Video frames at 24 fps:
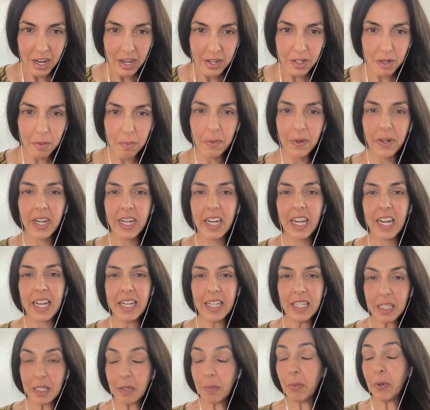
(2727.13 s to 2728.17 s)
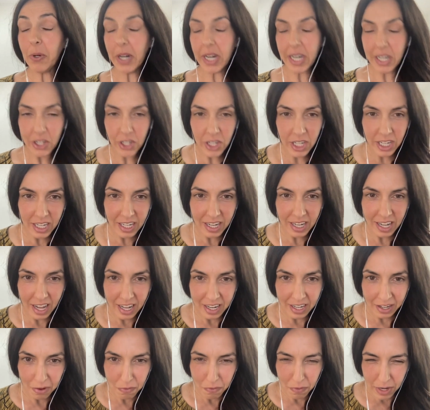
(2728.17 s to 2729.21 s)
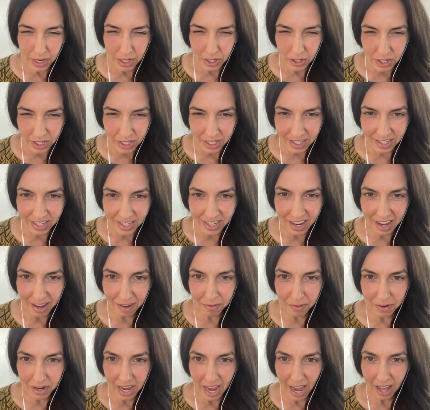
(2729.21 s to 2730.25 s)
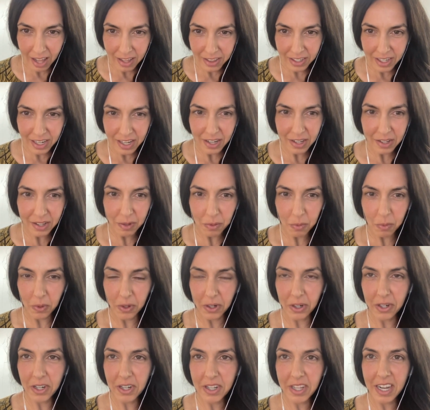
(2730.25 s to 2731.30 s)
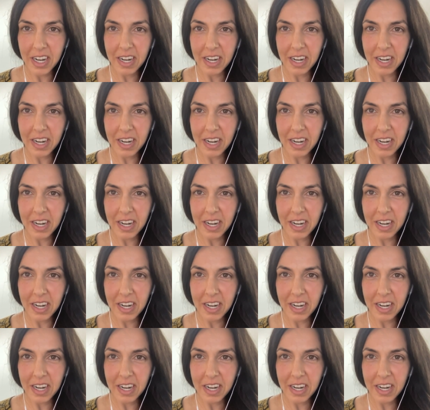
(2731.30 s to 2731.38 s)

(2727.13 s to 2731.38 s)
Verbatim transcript: To bring inspiration and innovation to every athlete in the world.